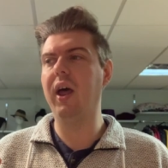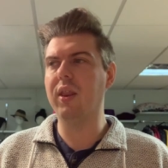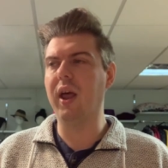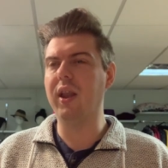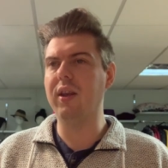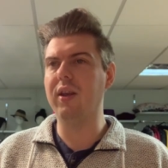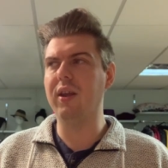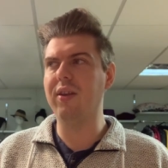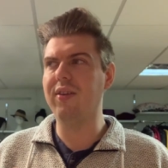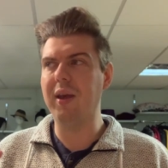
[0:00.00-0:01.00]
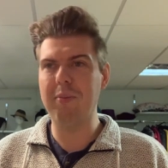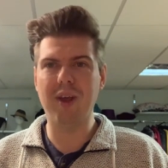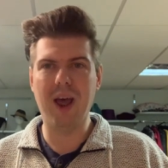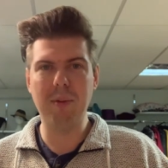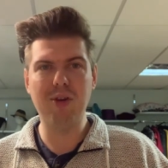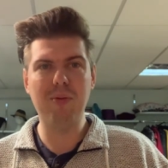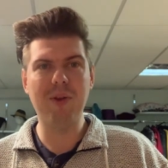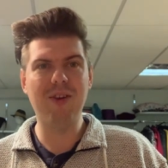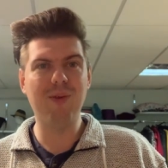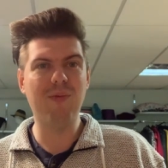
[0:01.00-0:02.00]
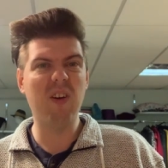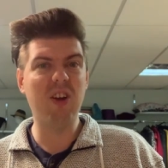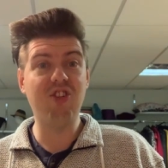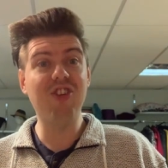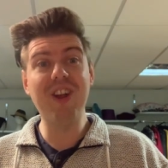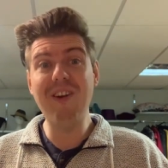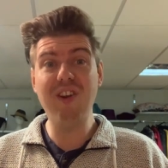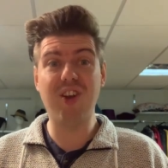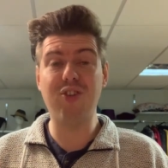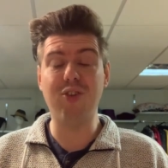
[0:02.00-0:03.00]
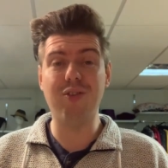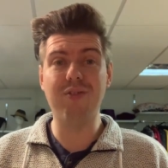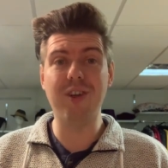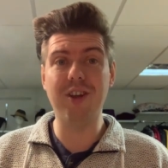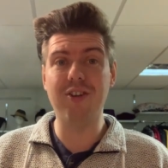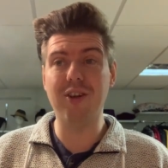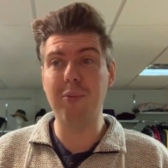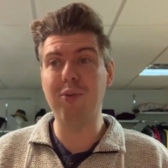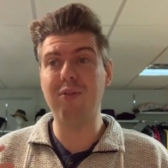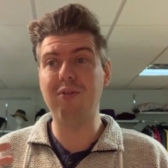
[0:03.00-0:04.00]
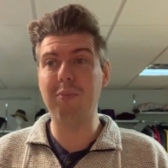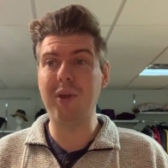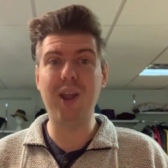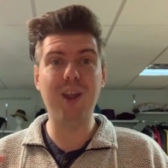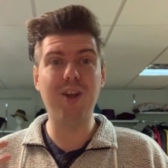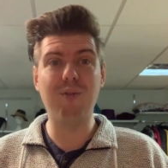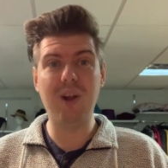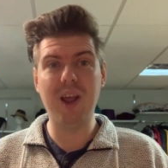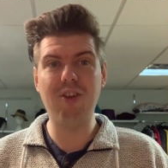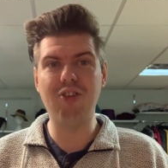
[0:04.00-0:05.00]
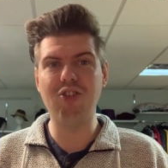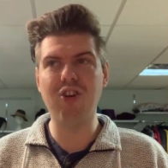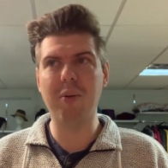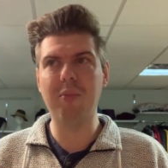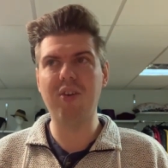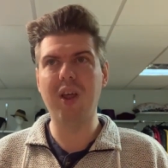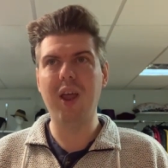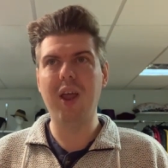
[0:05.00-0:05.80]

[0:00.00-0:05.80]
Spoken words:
Then, at the same time, there's been some very generic stuff in terms of familial relationships.